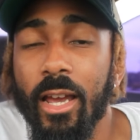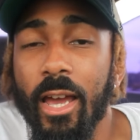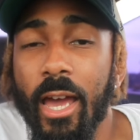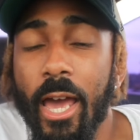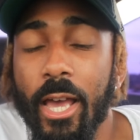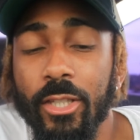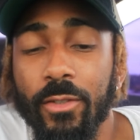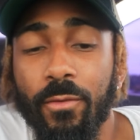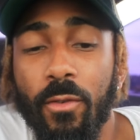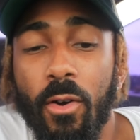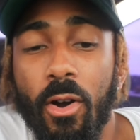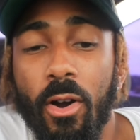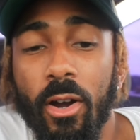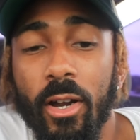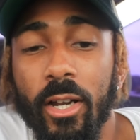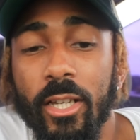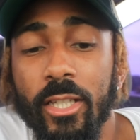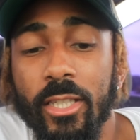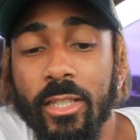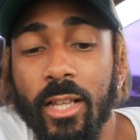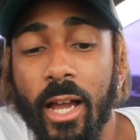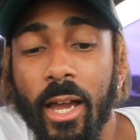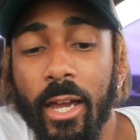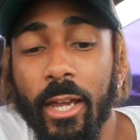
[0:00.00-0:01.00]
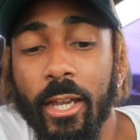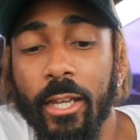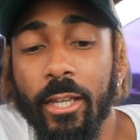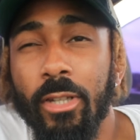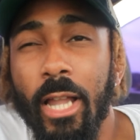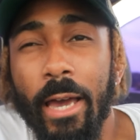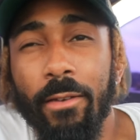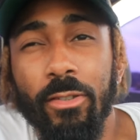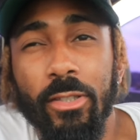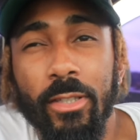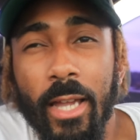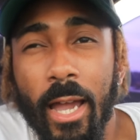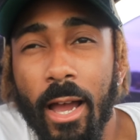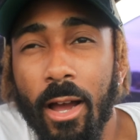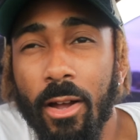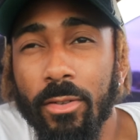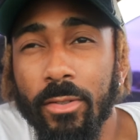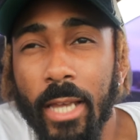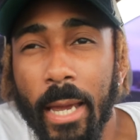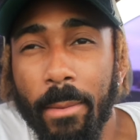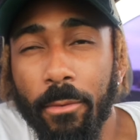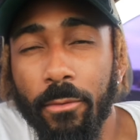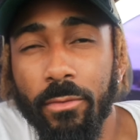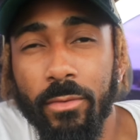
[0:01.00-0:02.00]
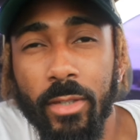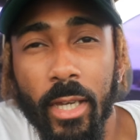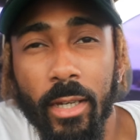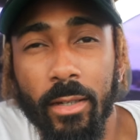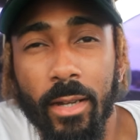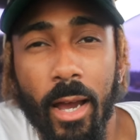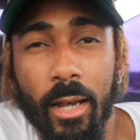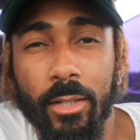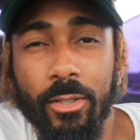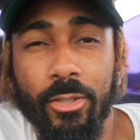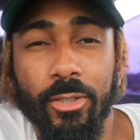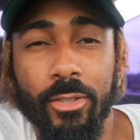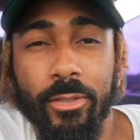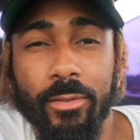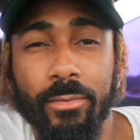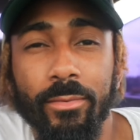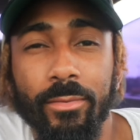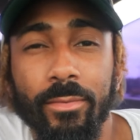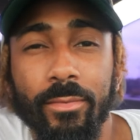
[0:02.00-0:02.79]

as far as, like, lifestyle type of technology,